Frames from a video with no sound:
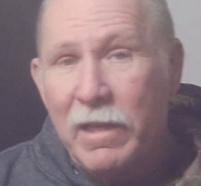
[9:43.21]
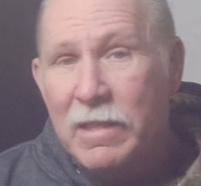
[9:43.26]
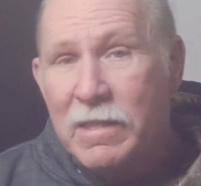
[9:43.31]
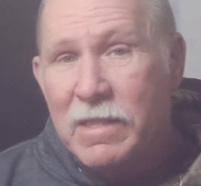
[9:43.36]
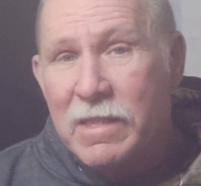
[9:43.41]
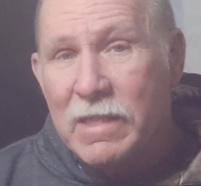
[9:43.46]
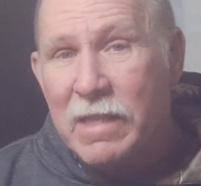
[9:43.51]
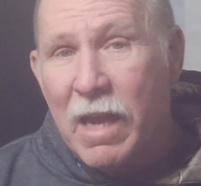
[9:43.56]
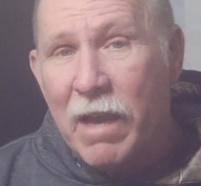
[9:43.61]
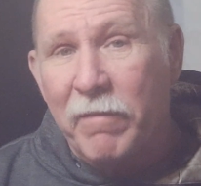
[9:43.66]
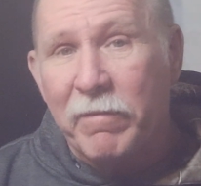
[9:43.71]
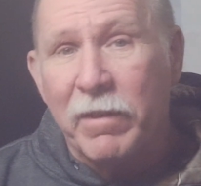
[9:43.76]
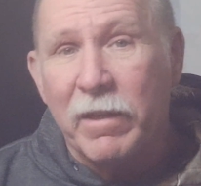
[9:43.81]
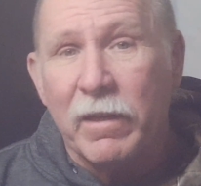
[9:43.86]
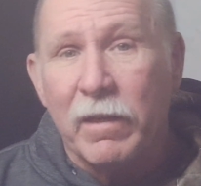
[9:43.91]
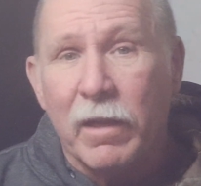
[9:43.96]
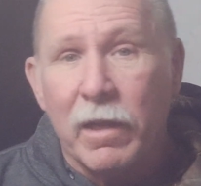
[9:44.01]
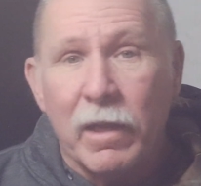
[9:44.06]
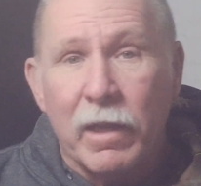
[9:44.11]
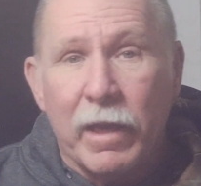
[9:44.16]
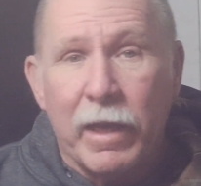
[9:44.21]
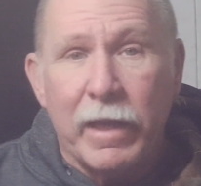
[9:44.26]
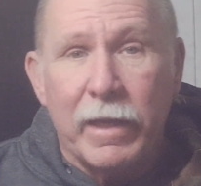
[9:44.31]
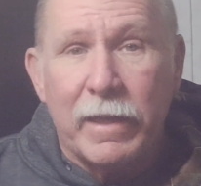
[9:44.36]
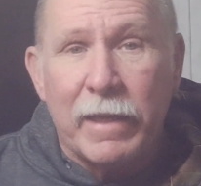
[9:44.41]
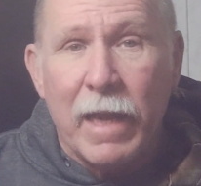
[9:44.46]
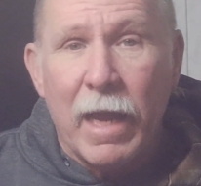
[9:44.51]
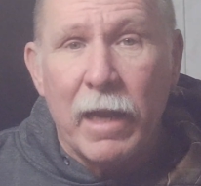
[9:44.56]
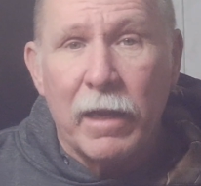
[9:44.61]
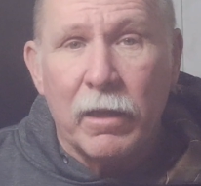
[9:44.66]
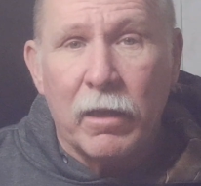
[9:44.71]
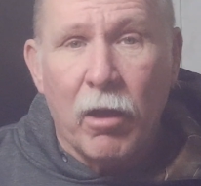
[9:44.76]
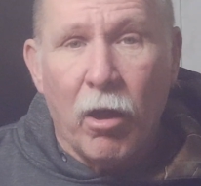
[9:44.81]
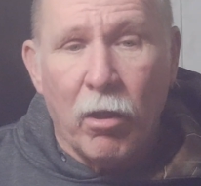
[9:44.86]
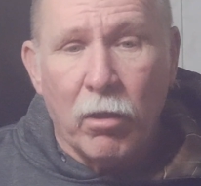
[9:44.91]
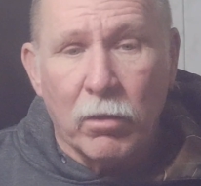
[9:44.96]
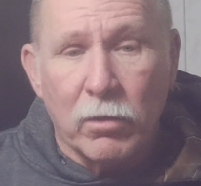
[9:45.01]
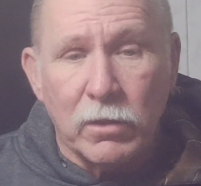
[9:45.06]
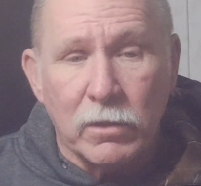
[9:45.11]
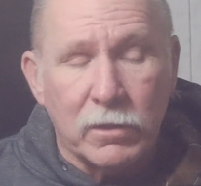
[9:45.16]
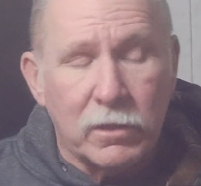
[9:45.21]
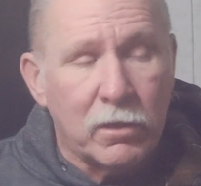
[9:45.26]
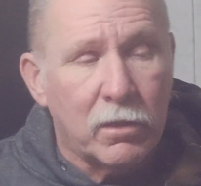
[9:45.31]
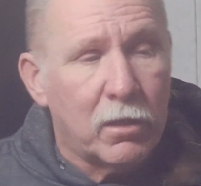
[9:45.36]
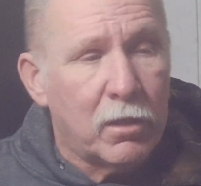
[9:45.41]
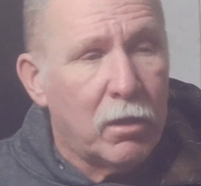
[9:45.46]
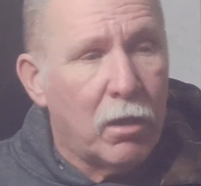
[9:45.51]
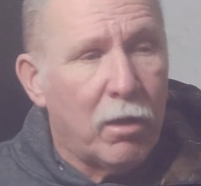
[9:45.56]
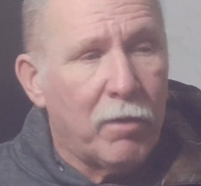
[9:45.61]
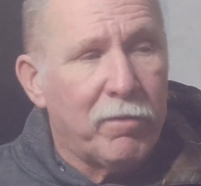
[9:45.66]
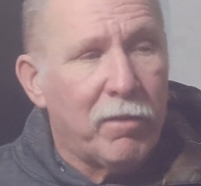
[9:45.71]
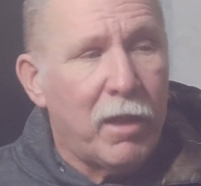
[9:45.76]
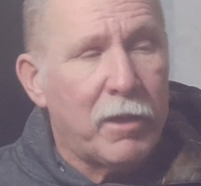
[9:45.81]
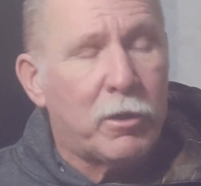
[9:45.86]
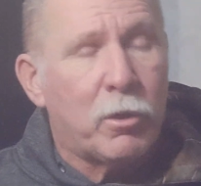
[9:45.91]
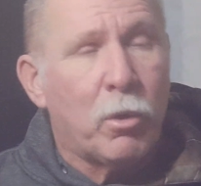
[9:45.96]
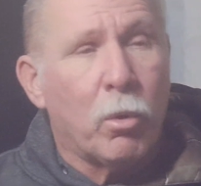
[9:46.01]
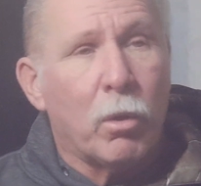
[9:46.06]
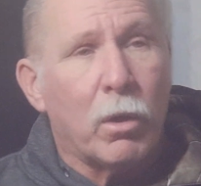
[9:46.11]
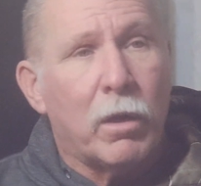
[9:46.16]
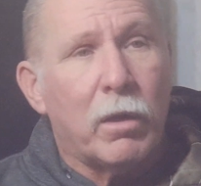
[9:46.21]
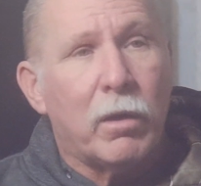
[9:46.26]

7, and 10 colors of lead core.